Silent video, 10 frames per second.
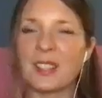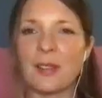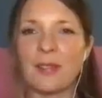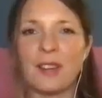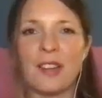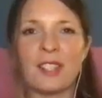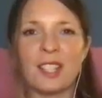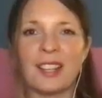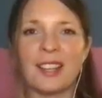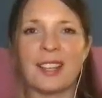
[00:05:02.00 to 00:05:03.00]
aren't
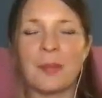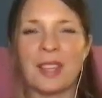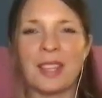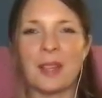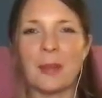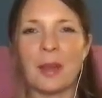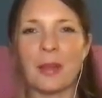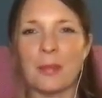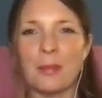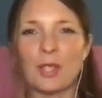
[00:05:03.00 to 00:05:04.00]
flourishing, like I'm thinking
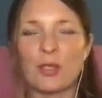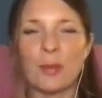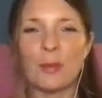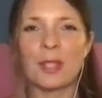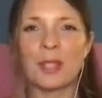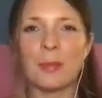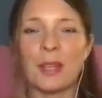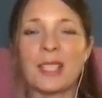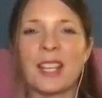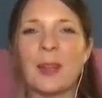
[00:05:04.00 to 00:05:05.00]
about the mushrooms and the
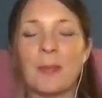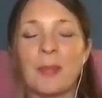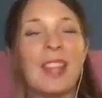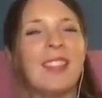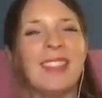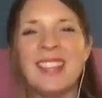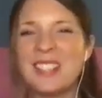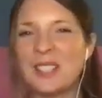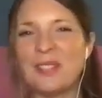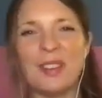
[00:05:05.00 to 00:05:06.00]
mycelium. They're
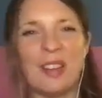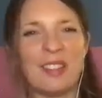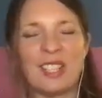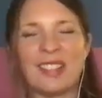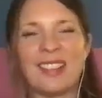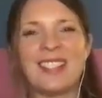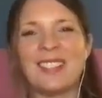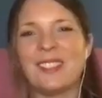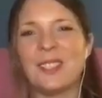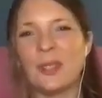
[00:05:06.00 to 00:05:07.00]
still flourishing, they're
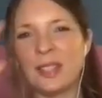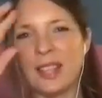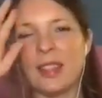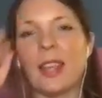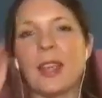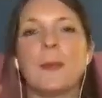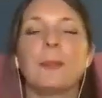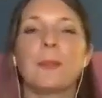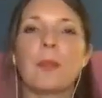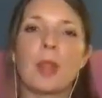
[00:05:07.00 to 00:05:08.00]
still doing their thing.
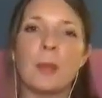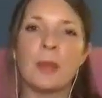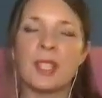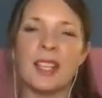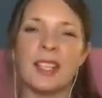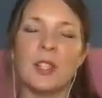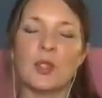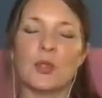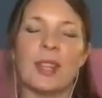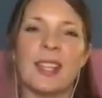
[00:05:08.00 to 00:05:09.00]
But certainly
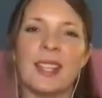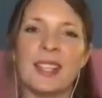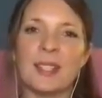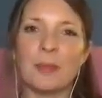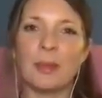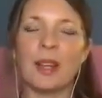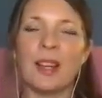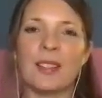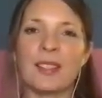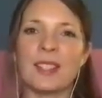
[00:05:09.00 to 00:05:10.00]
trees and
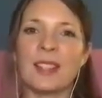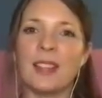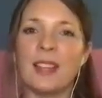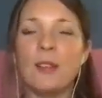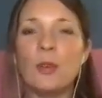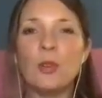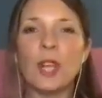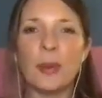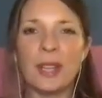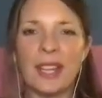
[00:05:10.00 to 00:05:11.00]
plants, they're all
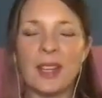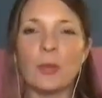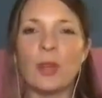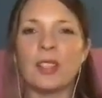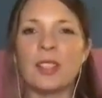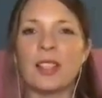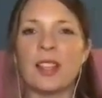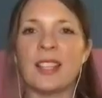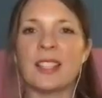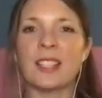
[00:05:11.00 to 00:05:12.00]
going inward.
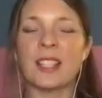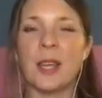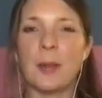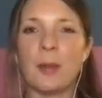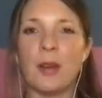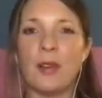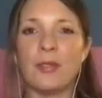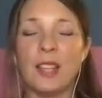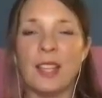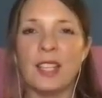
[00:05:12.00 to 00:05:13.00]
It's a time
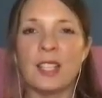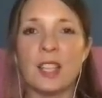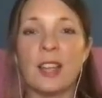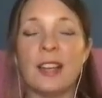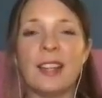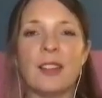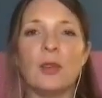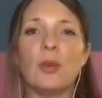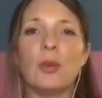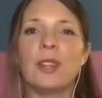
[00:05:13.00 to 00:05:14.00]
of, certainly in the
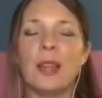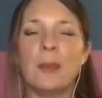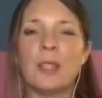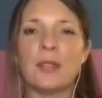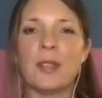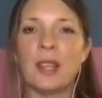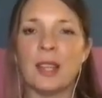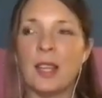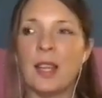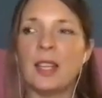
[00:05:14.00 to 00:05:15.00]
Northern Hemisphere,
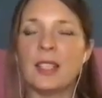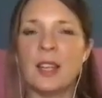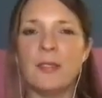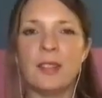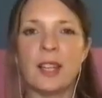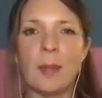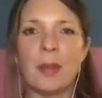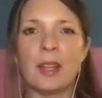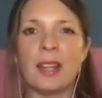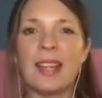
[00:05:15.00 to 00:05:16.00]
a time for
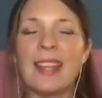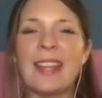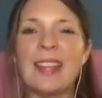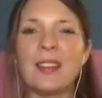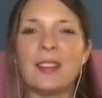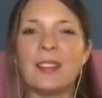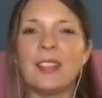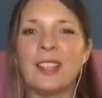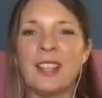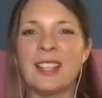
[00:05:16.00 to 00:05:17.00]
coming
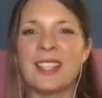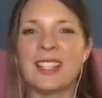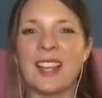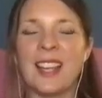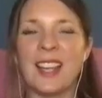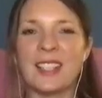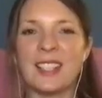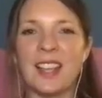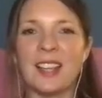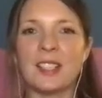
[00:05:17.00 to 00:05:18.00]
inside
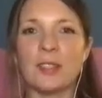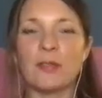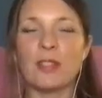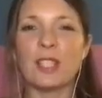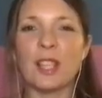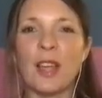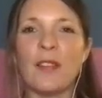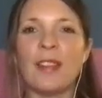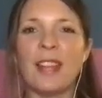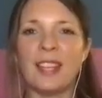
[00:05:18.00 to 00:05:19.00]
and
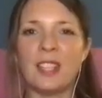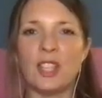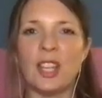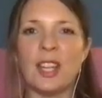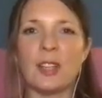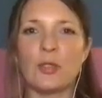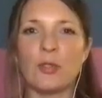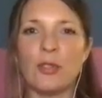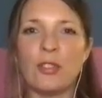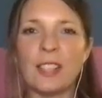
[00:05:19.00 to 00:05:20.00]
reserving energy,
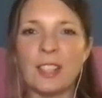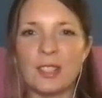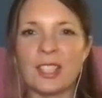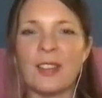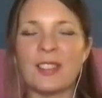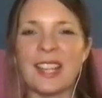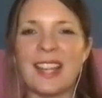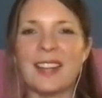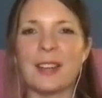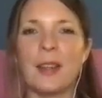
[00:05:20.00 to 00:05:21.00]
drawing yourselves
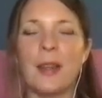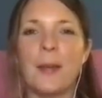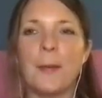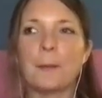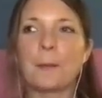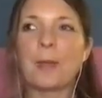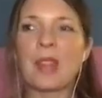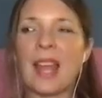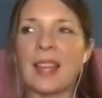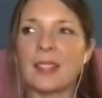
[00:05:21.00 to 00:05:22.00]
in.
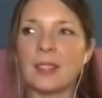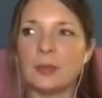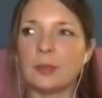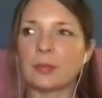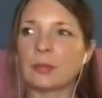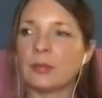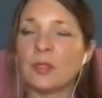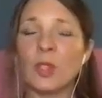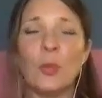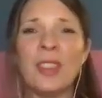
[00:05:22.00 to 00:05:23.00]
And
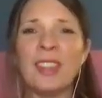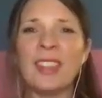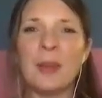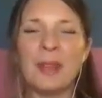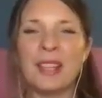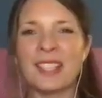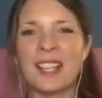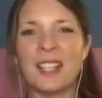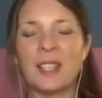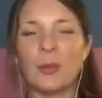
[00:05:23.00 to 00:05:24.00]
whether that means
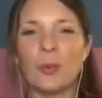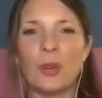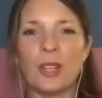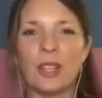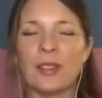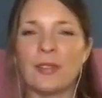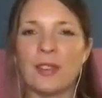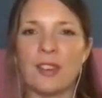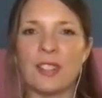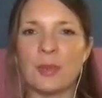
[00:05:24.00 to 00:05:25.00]
taking a walk in the
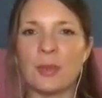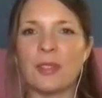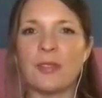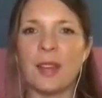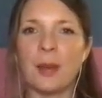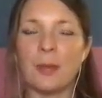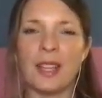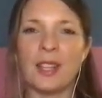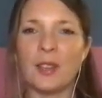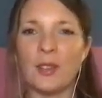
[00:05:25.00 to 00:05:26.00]
forest with the
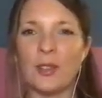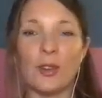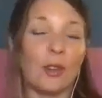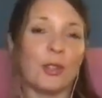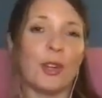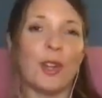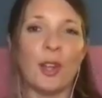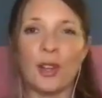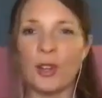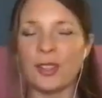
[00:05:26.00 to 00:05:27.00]
family or on your
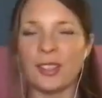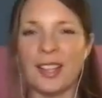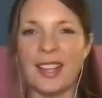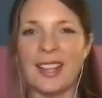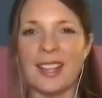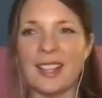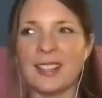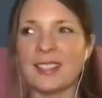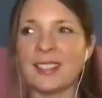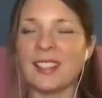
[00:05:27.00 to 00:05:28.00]
own, and